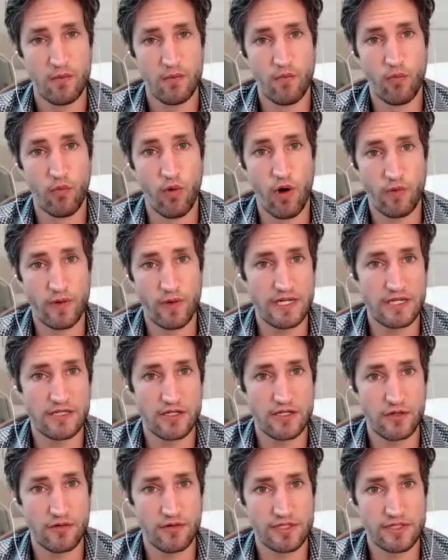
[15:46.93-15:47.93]
What we need to
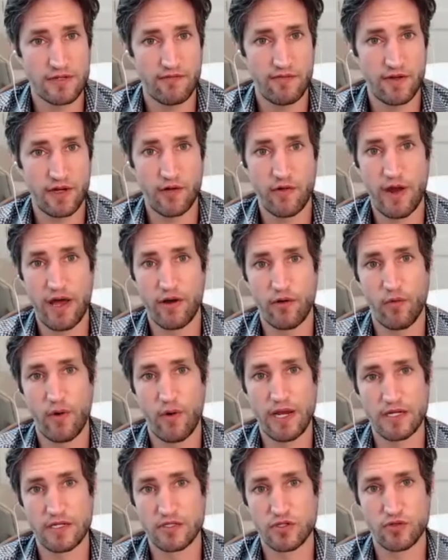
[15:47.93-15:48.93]
do is to figure out a
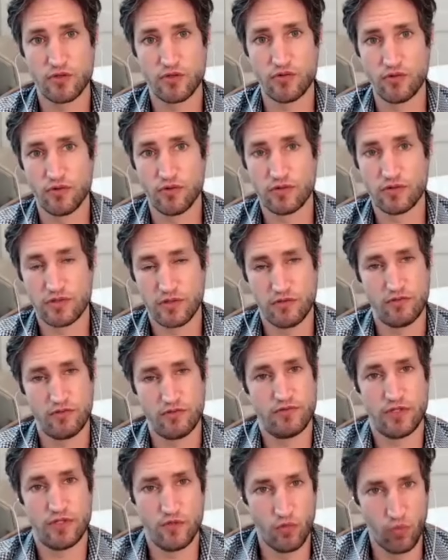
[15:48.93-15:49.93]
way to
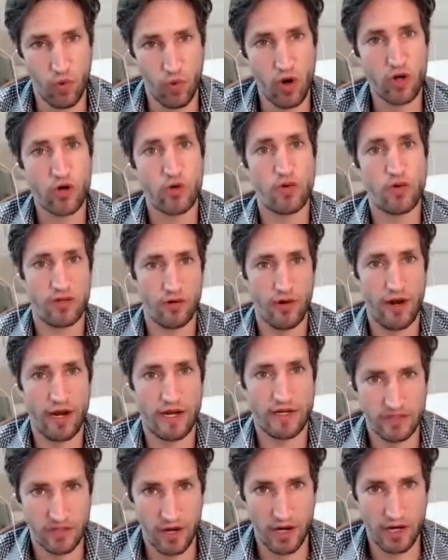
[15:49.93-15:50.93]
work with your
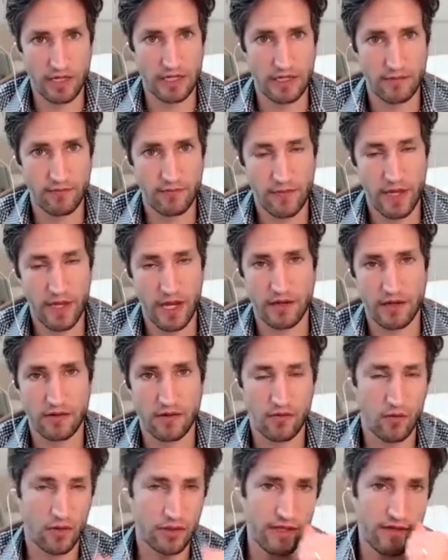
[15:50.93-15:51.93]
anxiety. And
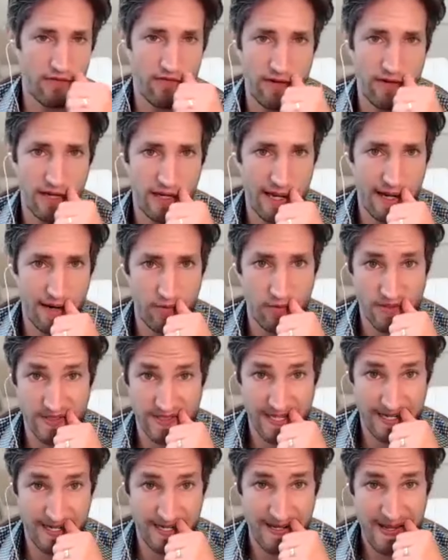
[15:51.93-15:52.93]
what they figured out was that